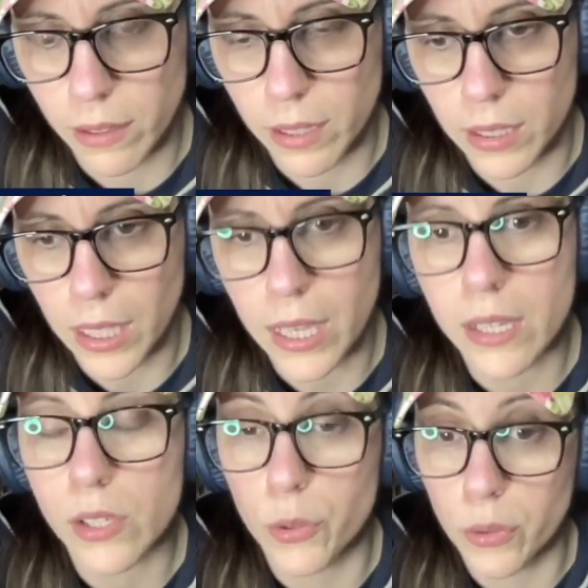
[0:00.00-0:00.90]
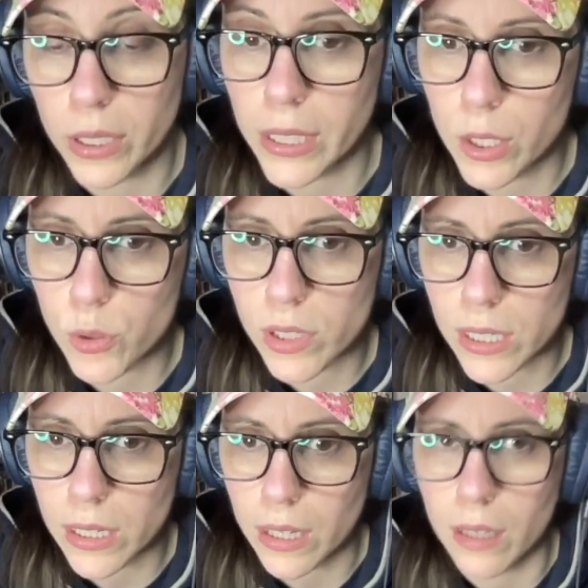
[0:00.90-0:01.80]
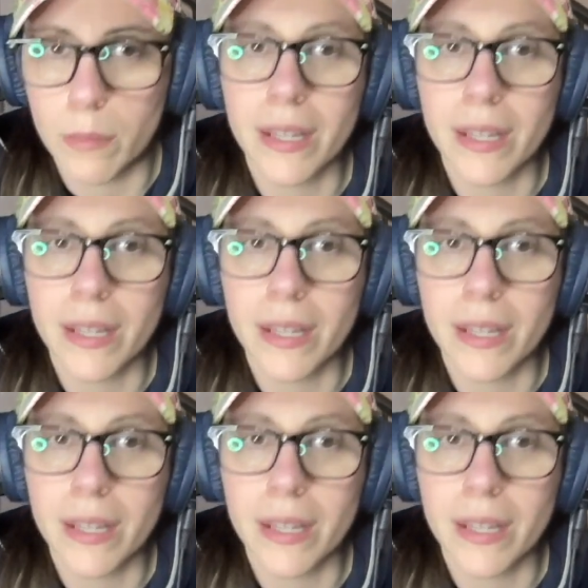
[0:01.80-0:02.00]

that the Yankees are really interested in him.